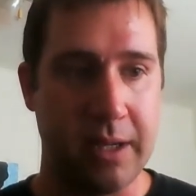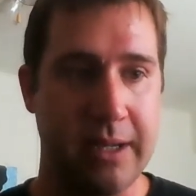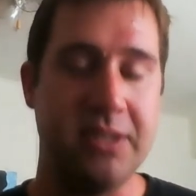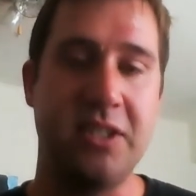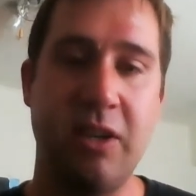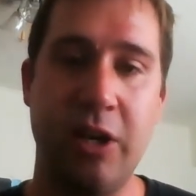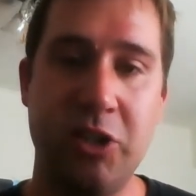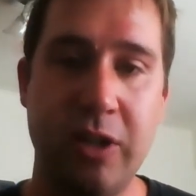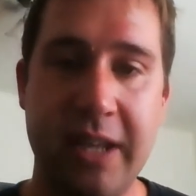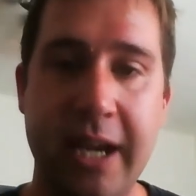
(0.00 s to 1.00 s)
necessary
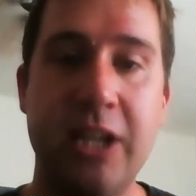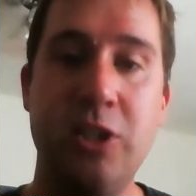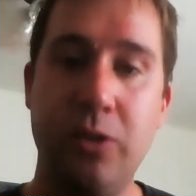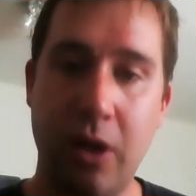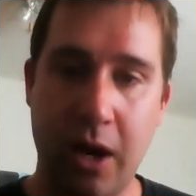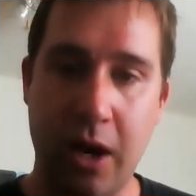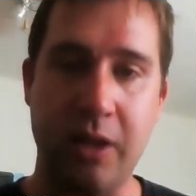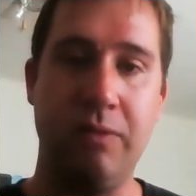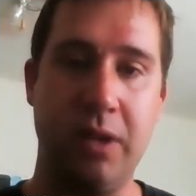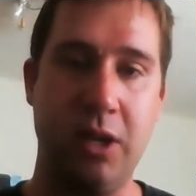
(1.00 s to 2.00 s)
so that they can do the
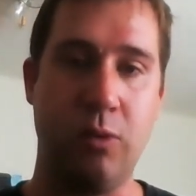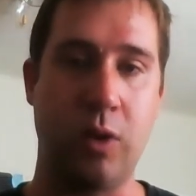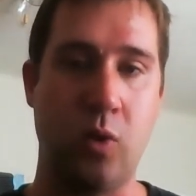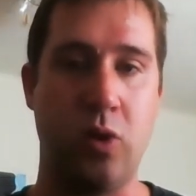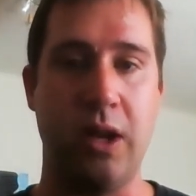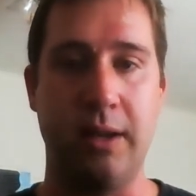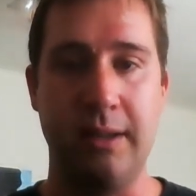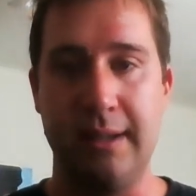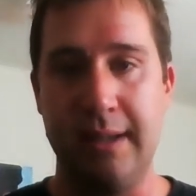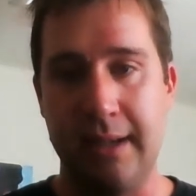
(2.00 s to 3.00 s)
audio video recording
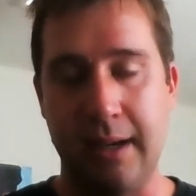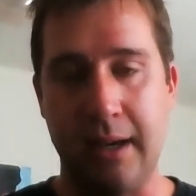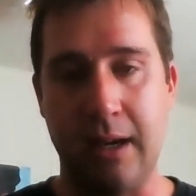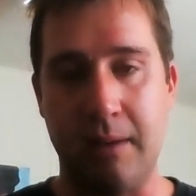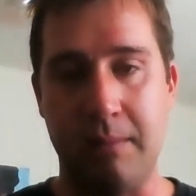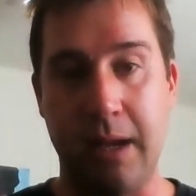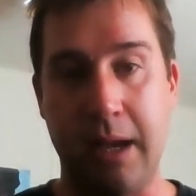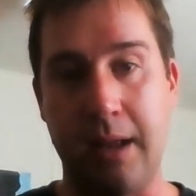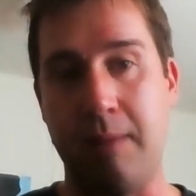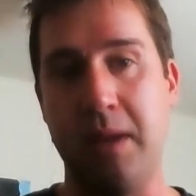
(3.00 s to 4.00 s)

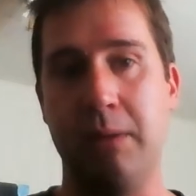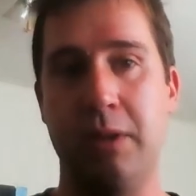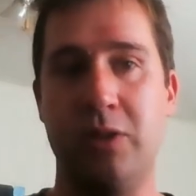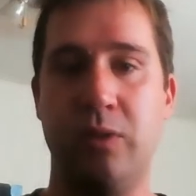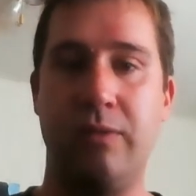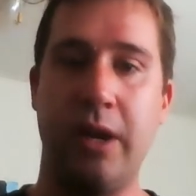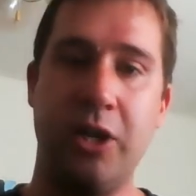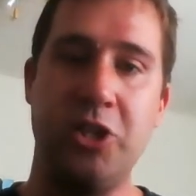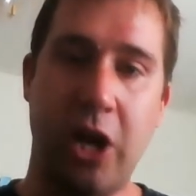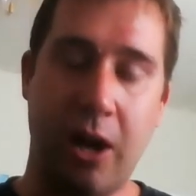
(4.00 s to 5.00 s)
and be able to do a very
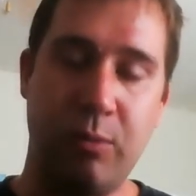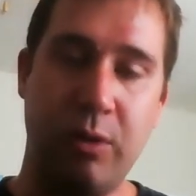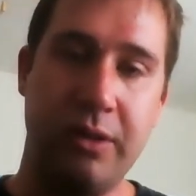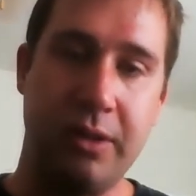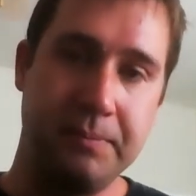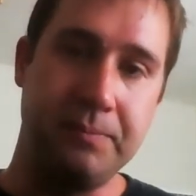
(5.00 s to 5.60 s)
good job with it.